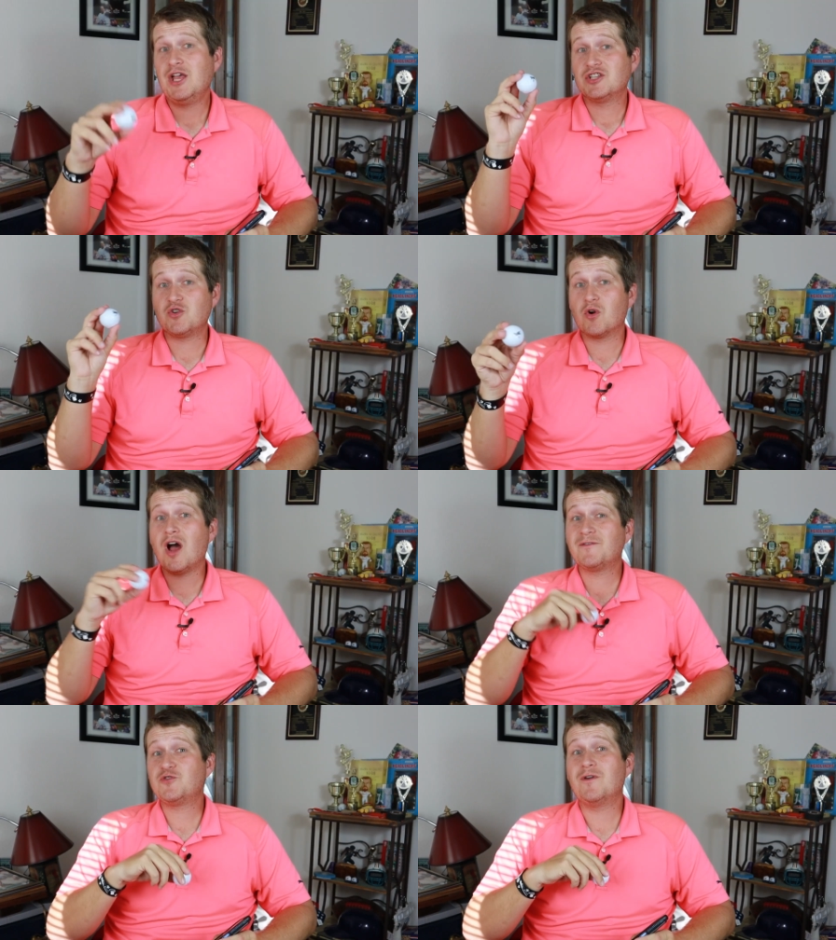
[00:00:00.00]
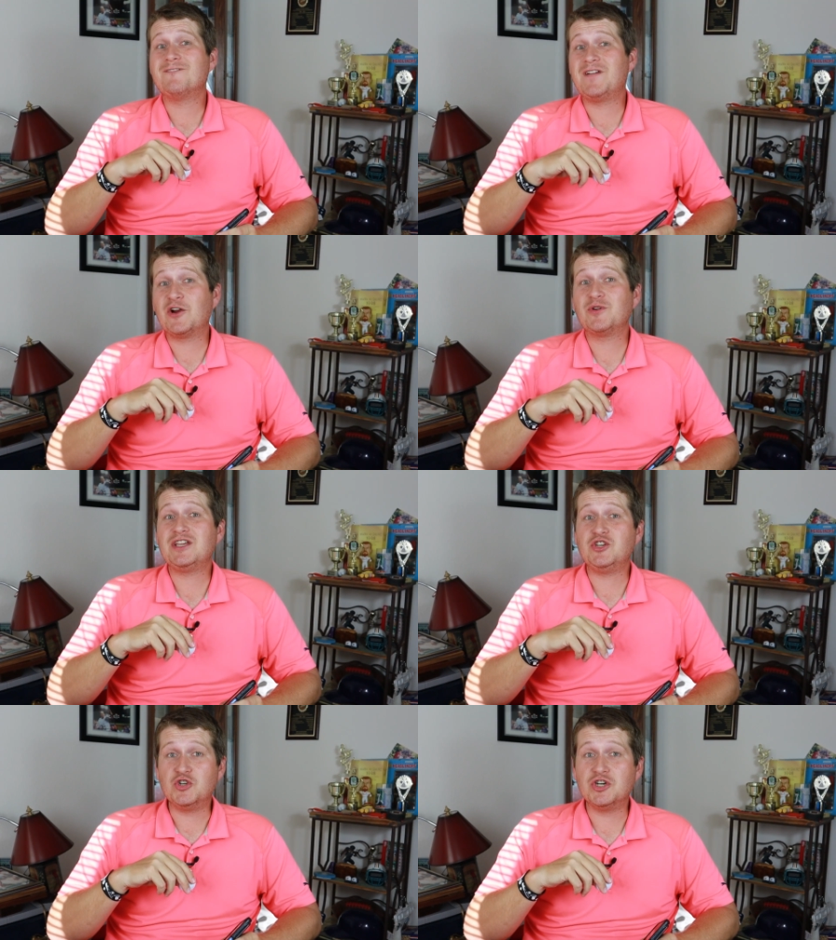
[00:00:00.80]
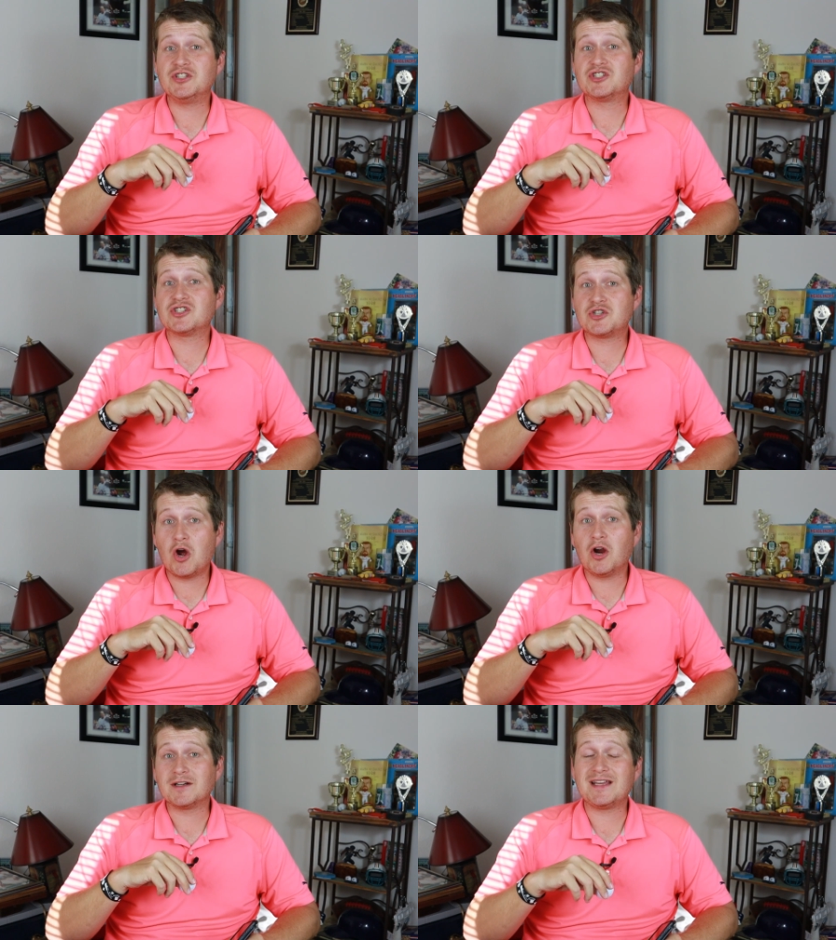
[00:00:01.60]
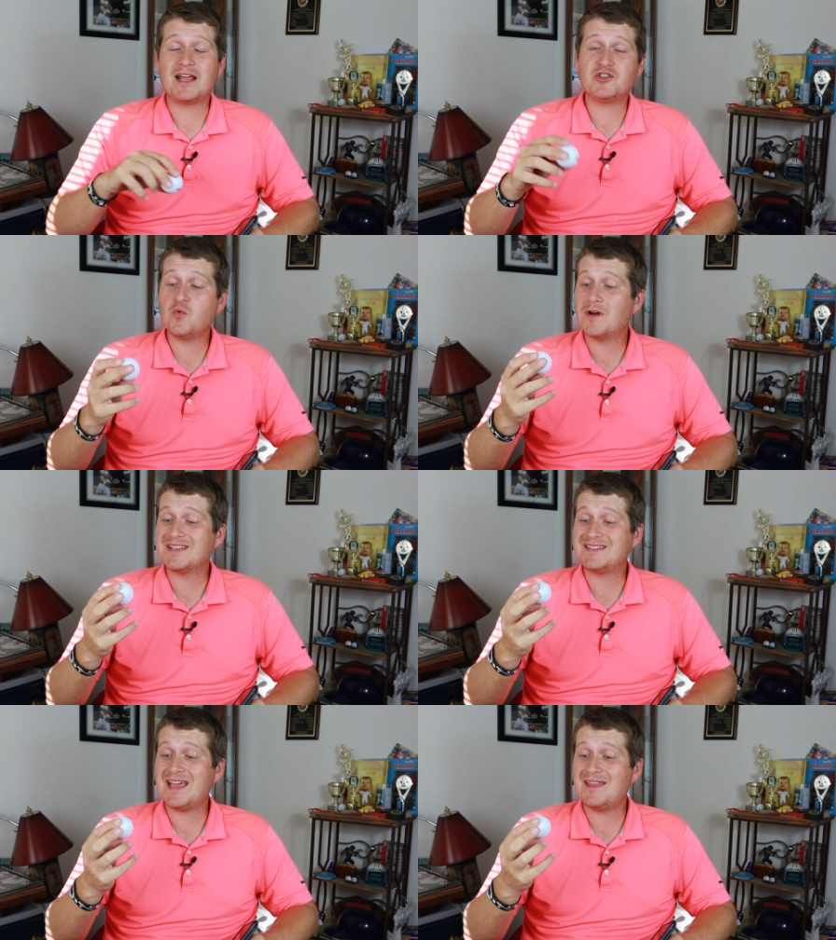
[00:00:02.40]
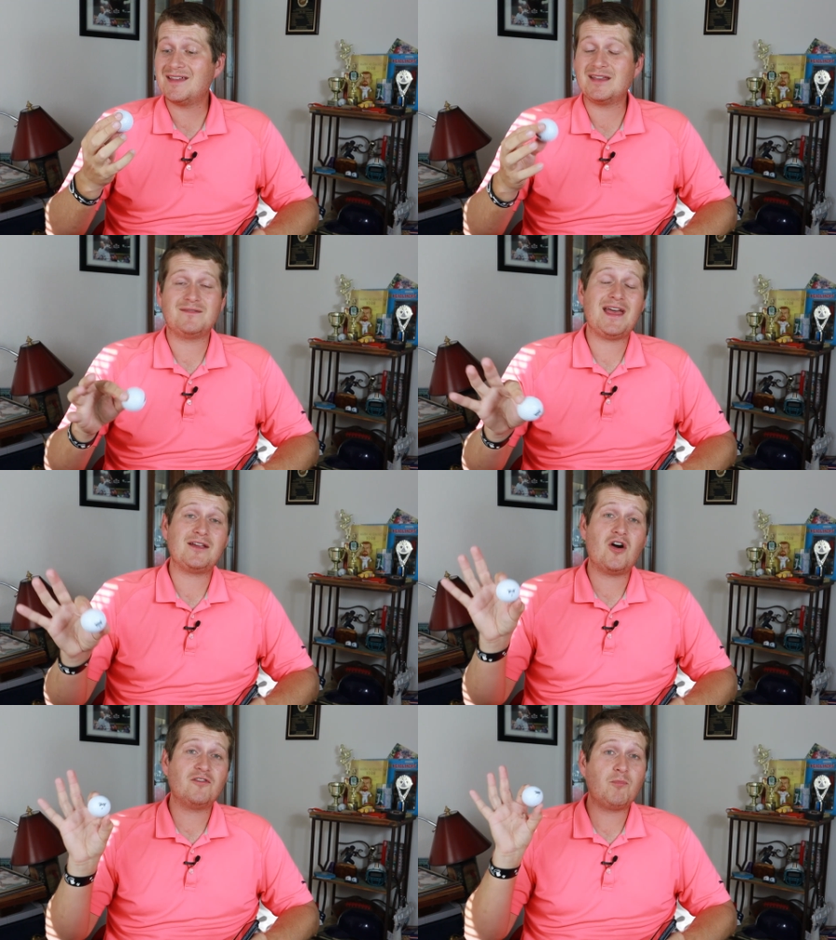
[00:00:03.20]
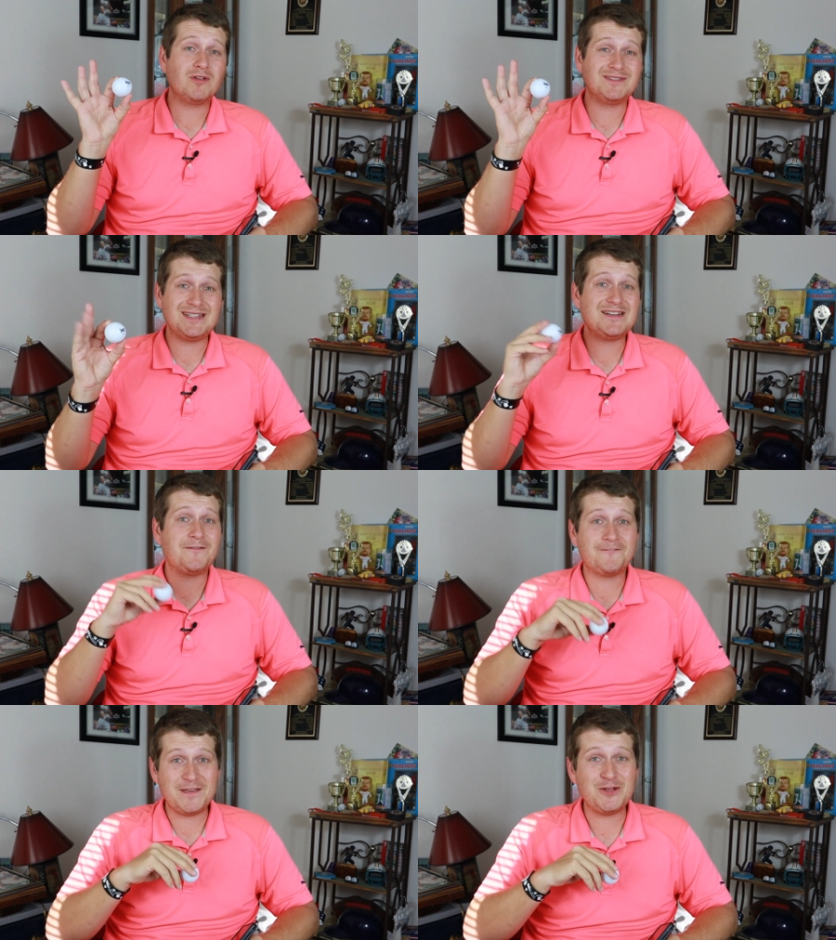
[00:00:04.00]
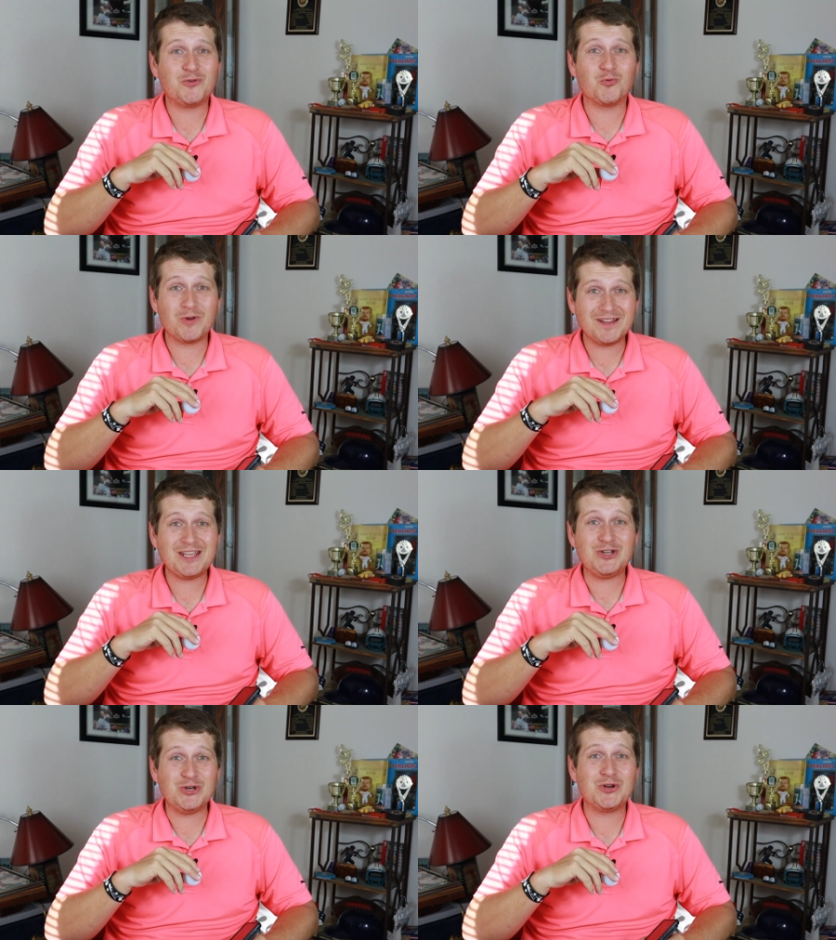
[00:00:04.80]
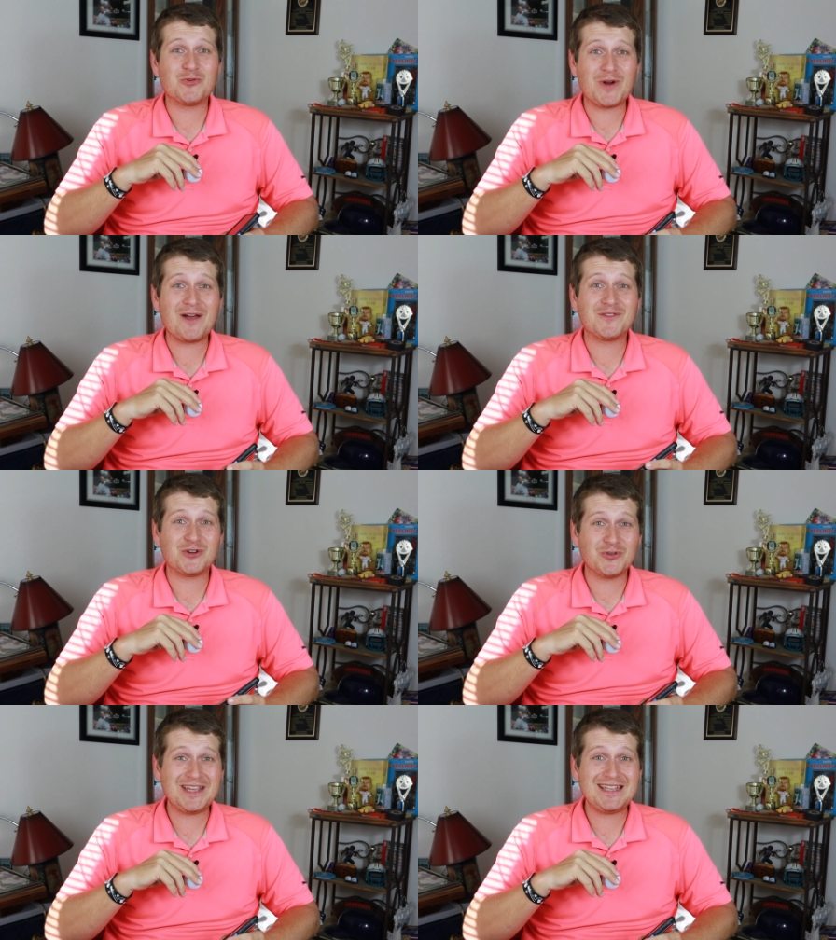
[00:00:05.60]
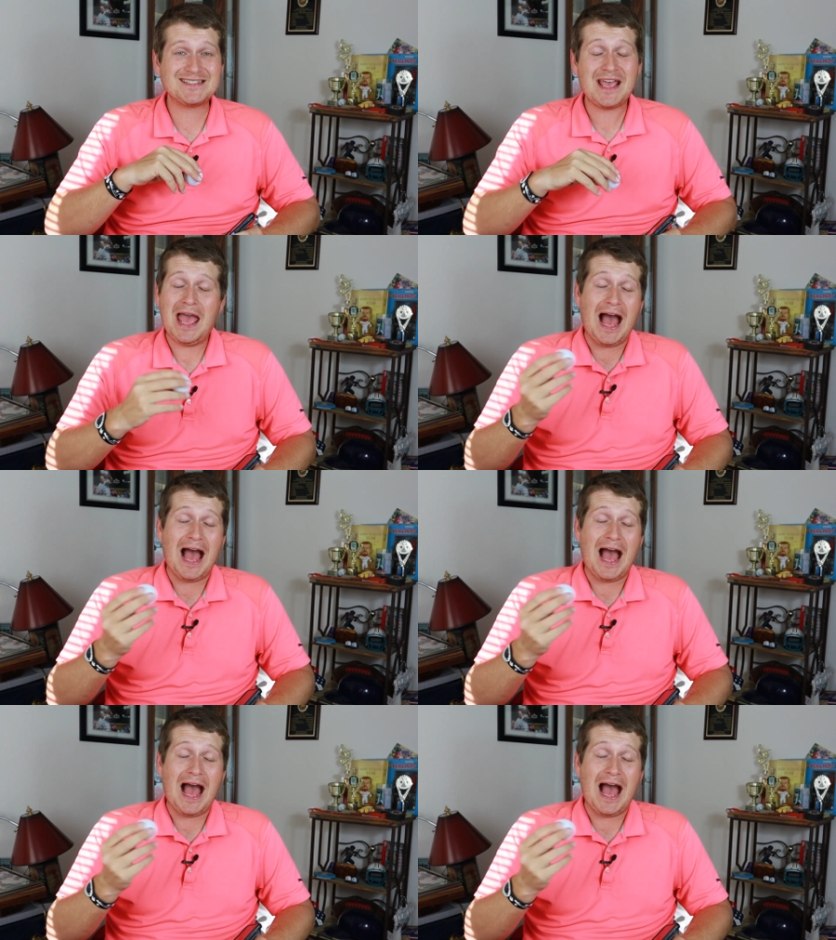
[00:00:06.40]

So we're off to a very good start. And I do want to say that that golf ball did feel really good around the greens.